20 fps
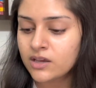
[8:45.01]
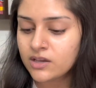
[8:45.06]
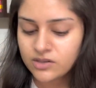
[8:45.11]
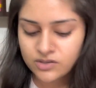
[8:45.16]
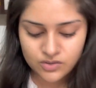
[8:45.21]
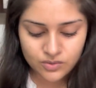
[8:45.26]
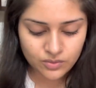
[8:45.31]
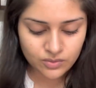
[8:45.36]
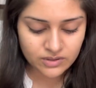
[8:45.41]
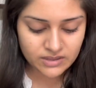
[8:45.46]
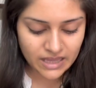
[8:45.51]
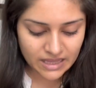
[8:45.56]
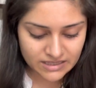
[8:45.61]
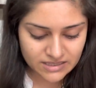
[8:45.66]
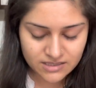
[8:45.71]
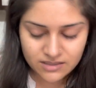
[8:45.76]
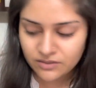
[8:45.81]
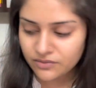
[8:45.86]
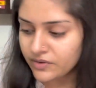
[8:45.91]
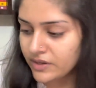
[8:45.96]
So
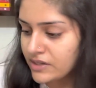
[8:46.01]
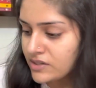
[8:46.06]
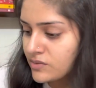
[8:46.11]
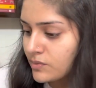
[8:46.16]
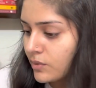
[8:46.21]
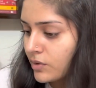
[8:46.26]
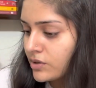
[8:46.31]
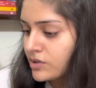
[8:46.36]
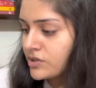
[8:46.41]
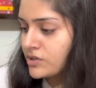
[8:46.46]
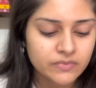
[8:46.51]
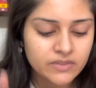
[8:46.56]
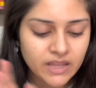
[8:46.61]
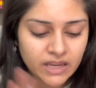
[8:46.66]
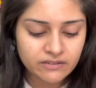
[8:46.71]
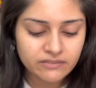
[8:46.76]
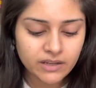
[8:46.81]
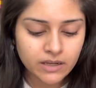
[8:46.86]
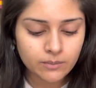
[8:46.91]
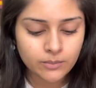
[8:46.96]
that's the face wash.
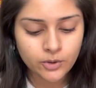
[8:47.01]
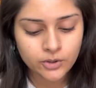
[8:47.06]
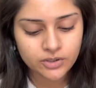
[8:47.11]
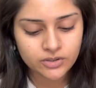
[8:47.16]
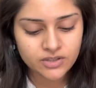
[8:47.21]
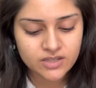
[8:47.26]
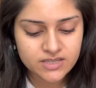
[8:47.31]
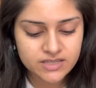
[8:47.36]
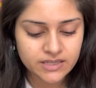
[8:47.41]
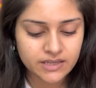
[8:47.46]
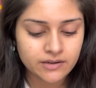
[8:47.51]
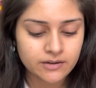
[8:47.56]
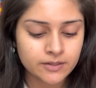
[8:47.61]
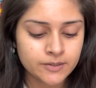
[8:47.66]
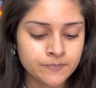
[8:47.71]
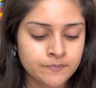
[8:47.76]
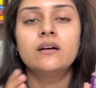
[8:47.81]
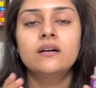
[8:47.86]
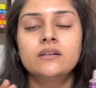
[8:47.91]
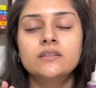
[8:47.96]
Then we come on to the
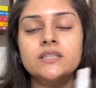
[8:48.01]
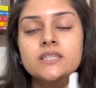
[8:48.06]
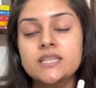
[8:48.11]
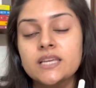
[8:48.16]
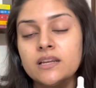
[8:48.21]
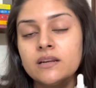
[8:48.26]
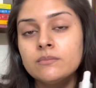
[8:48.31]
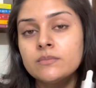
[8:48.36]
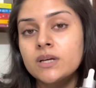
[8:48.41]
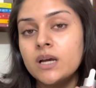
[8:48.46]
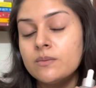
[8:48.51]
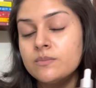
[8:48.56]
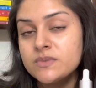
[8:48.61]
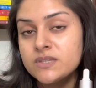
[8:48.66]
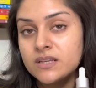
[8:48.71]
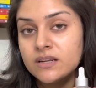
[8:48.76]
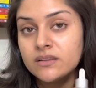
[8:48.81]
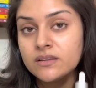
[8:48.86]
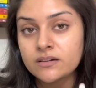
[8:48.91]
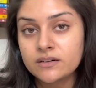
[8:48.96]
serum. The serum comes
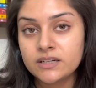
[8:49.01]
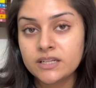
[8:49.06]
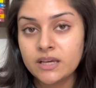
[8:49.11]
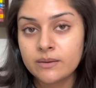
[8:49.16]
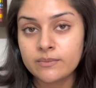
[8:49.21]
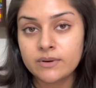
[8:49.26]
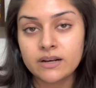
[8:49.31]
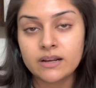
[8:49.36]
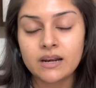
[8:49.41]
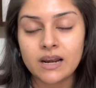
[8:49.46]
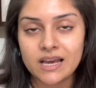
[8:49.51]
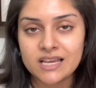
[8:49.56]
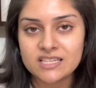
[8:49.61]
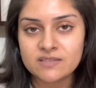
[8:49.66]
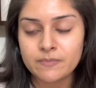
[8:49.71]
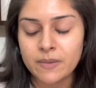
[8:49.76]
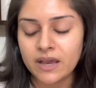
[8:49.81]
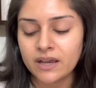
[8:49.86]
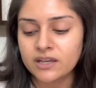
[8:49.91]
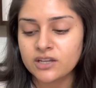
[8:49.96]
in a 30 ml glass
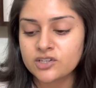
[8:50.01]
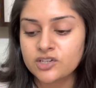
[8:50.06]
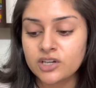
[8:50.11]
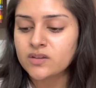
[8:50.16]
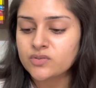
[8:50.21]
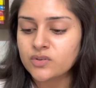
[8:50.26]
packaging.